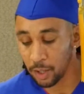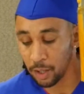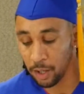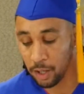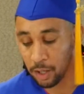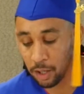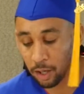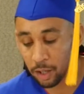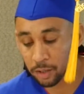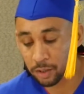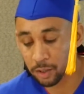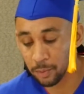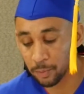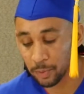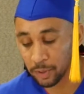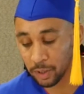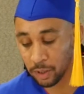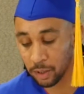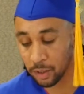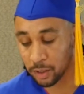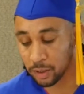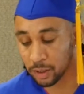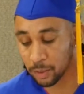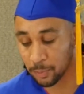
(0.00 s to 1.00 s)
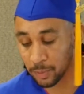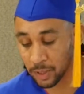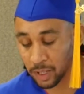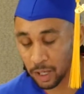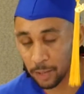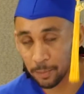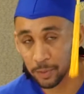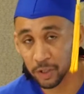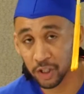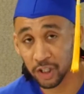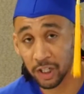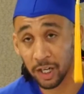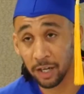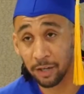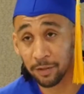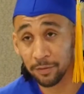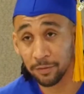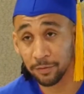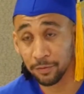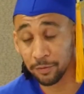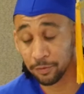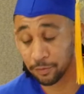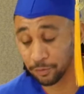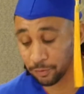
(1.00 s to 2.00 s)
and also to become a
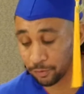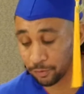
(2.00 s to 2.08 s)
chef.